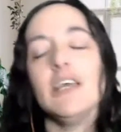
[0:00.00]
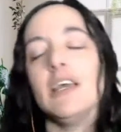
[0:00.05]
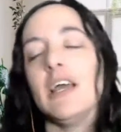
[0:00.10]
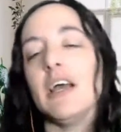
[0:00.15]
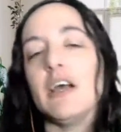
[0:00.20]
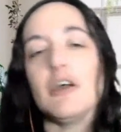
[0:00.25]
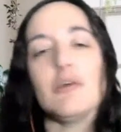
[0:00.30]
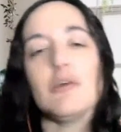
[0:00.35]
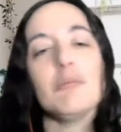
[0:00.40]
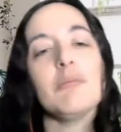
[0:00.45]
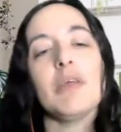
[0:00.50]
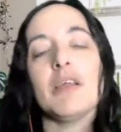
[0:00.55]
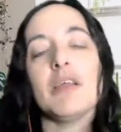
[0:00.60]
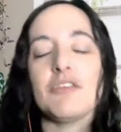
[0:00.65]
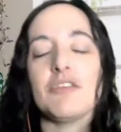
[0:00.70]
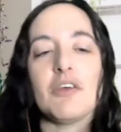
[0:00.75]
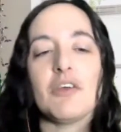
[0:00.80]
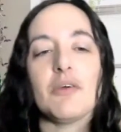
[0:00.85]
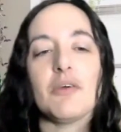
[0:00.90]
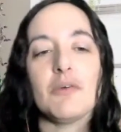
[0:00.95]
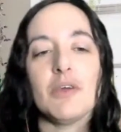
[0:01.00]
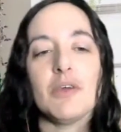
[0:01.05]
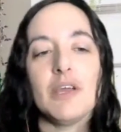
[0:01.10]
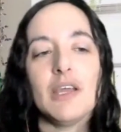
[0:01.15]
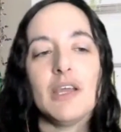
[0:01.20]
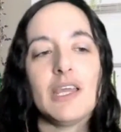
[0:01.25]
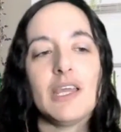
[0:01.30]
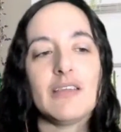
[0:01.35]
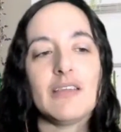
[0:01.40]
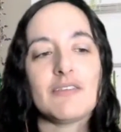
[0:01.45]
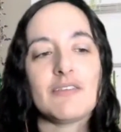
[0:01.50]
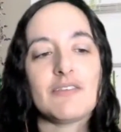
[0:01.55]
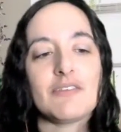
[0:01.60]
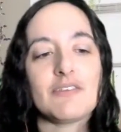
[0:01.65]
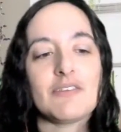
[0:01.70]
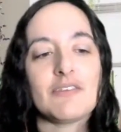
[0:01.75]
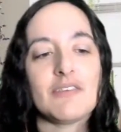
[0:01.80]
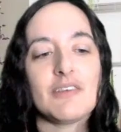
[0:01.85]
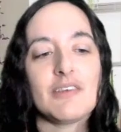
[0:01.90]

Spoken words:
And so it's